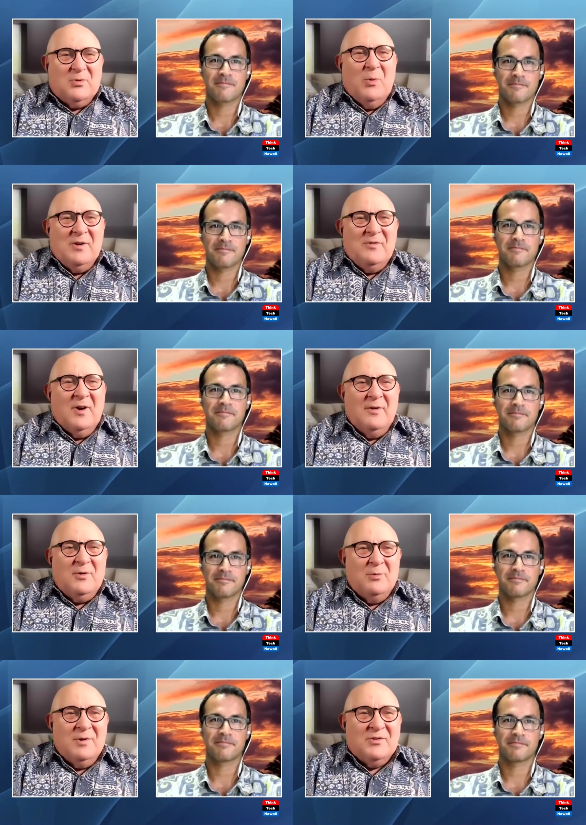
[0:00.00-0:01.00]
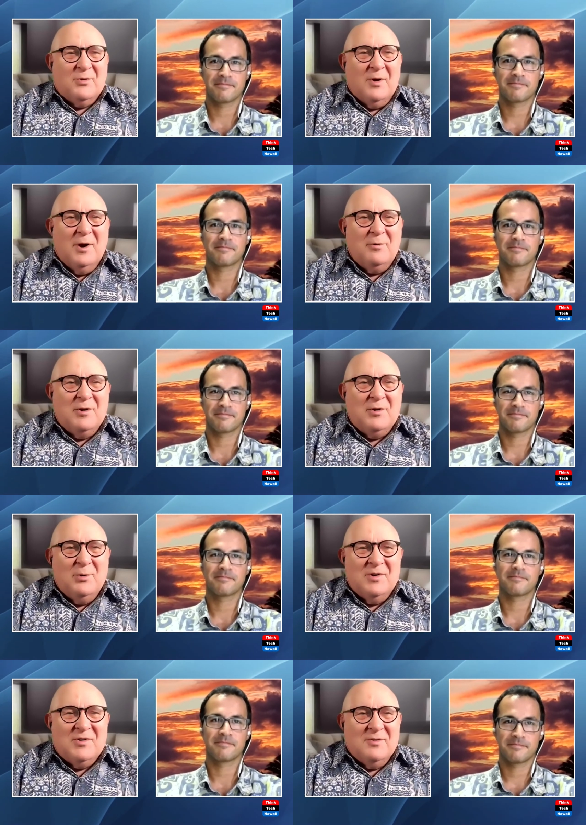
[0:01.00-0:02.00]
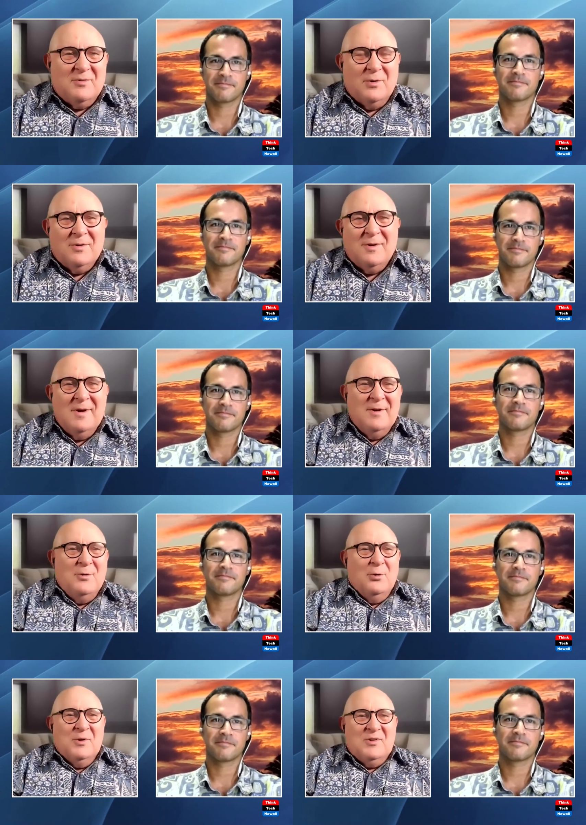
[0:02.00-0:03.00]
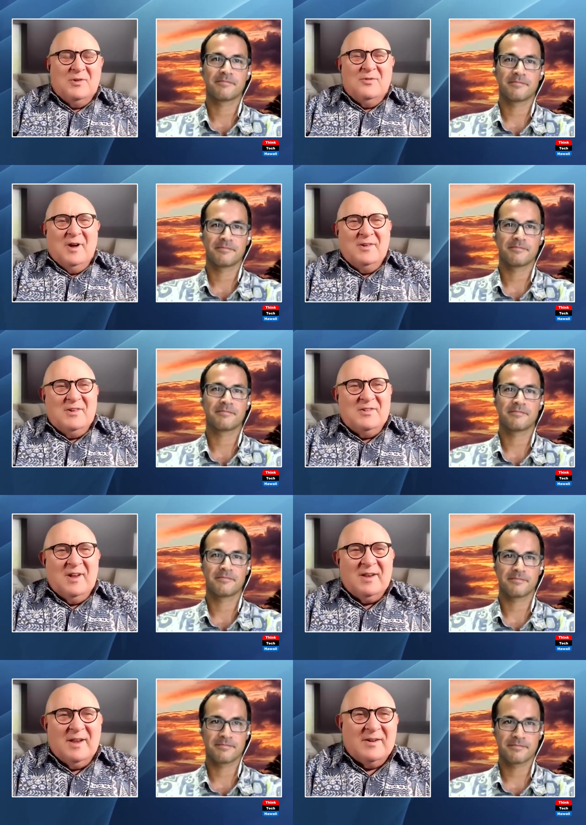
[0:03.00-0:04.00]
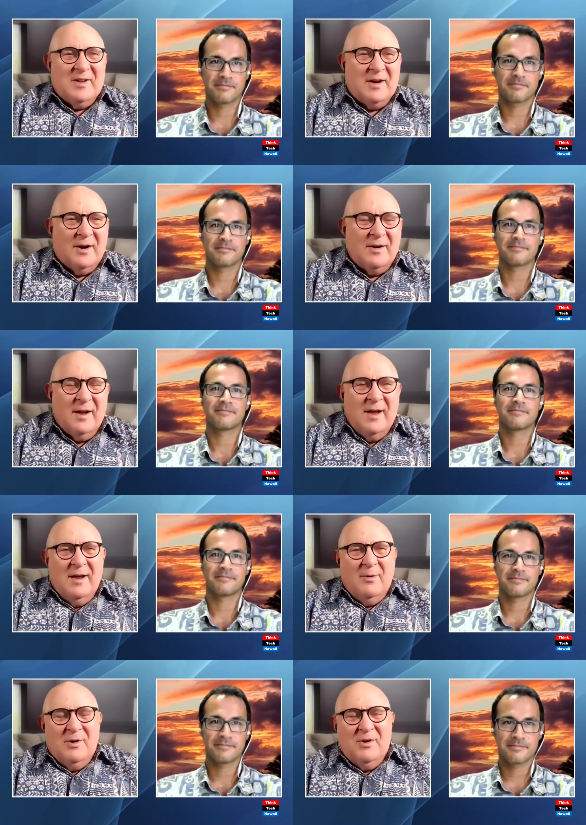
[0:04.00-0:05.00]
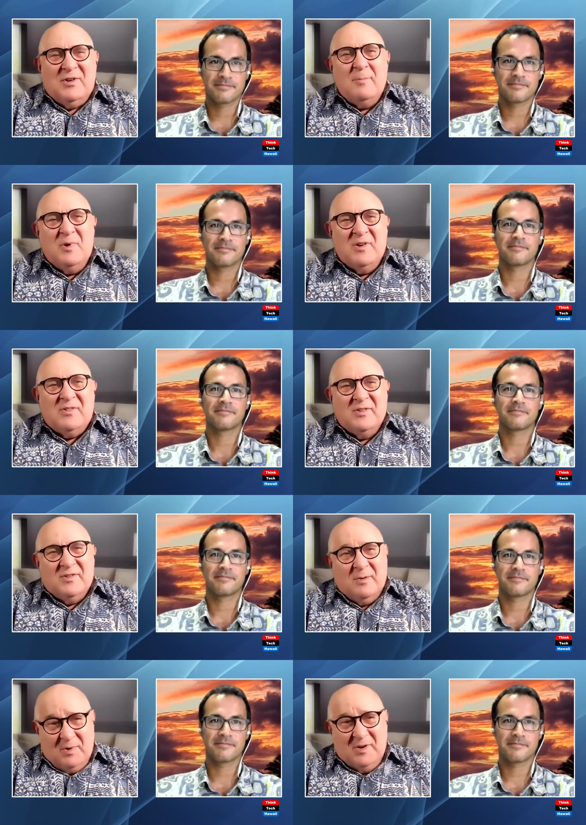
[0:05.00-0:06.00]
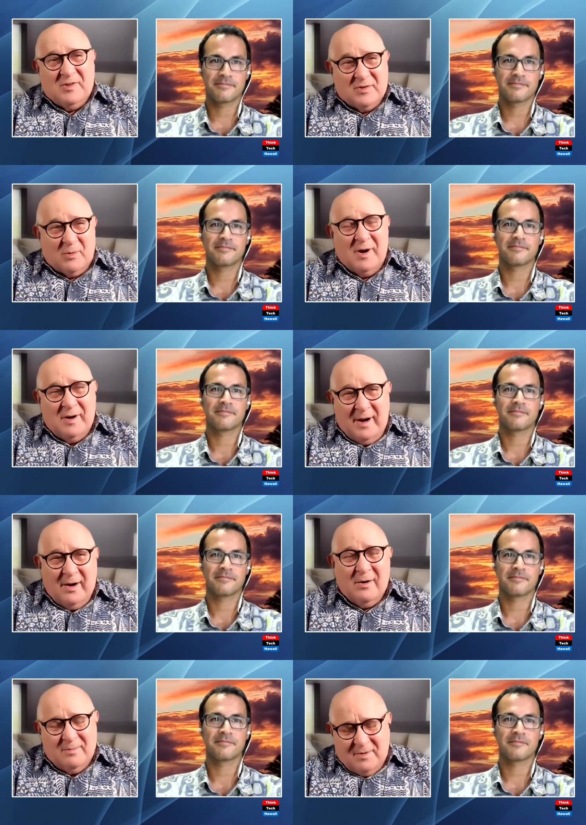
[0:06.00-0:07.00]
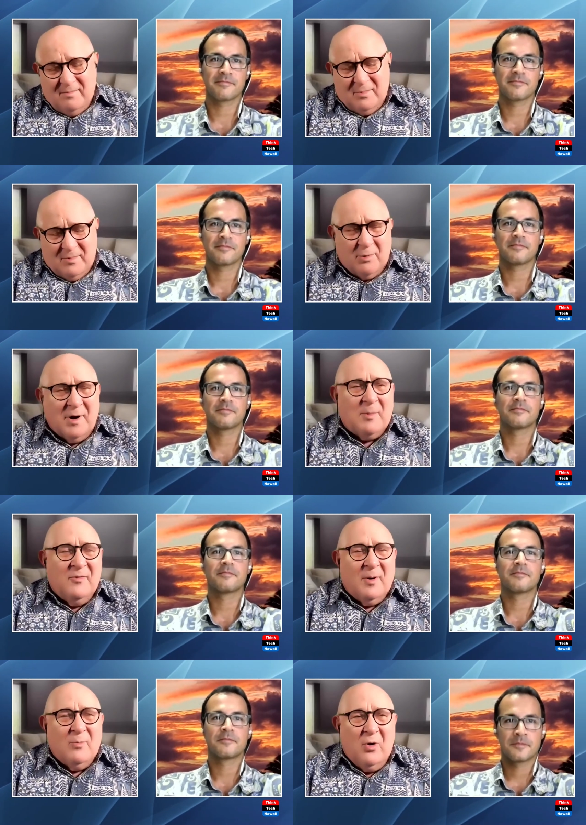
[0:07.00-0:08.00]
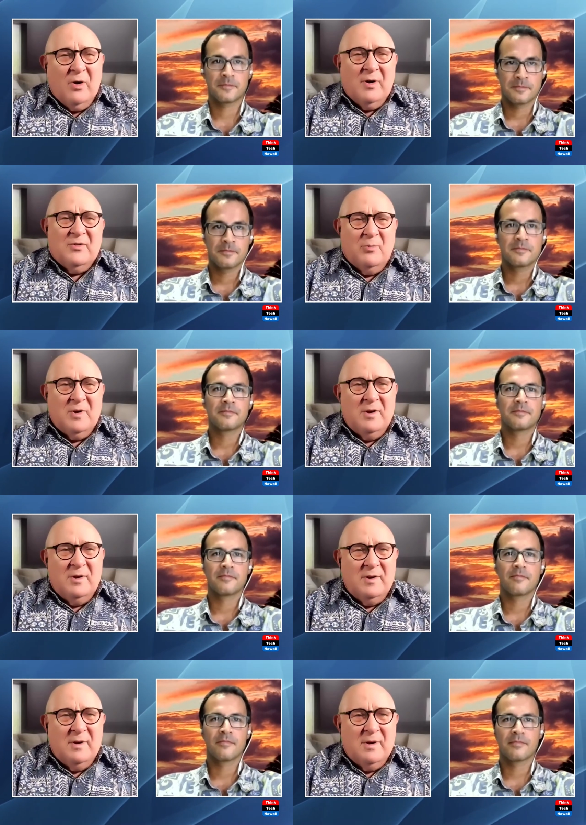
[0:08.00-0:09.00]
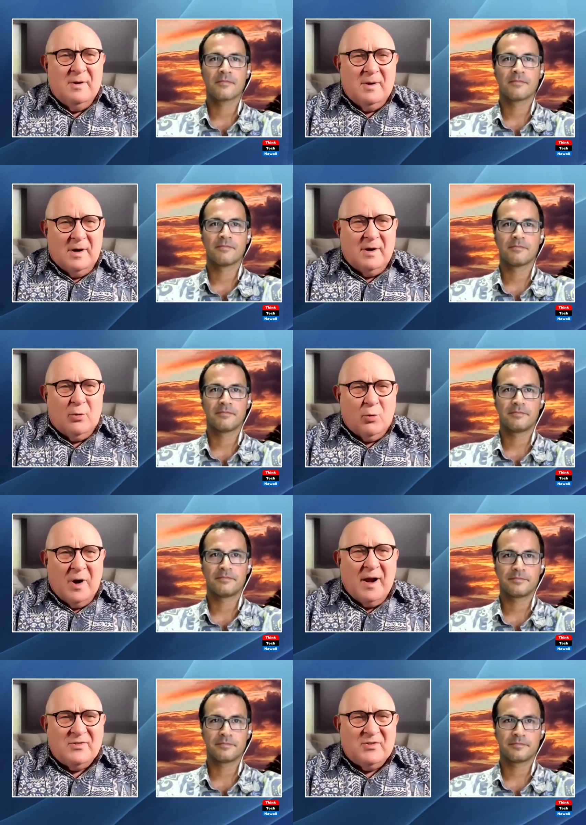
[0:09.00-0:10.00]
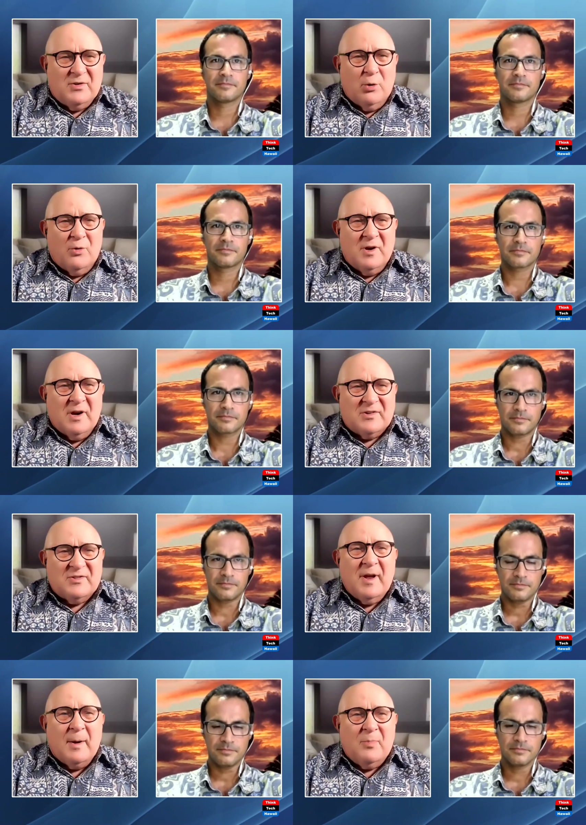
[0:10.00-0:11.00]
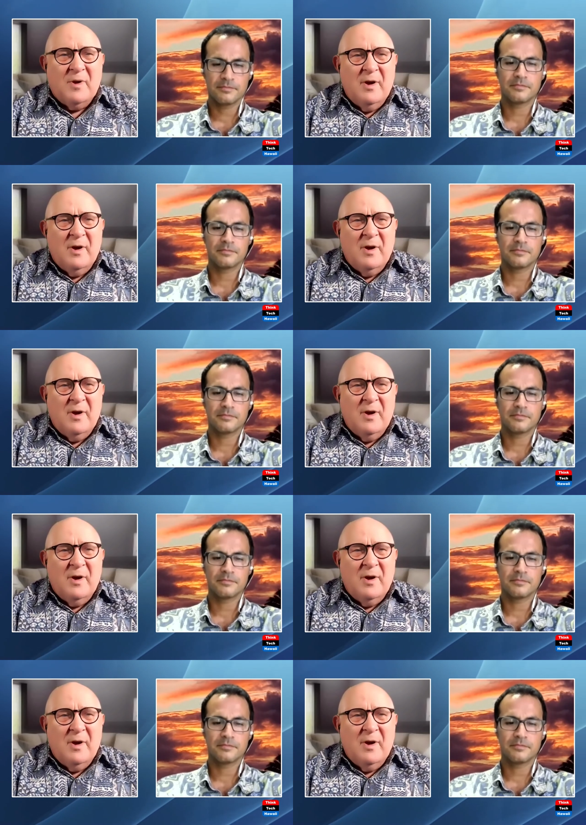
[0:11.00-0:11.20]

Speaker 1: 25 units or 100 units of your newest device? It's not like that, right? When you say business, the business right now, correct me if I'm wrong, is really getting grants to go to the next step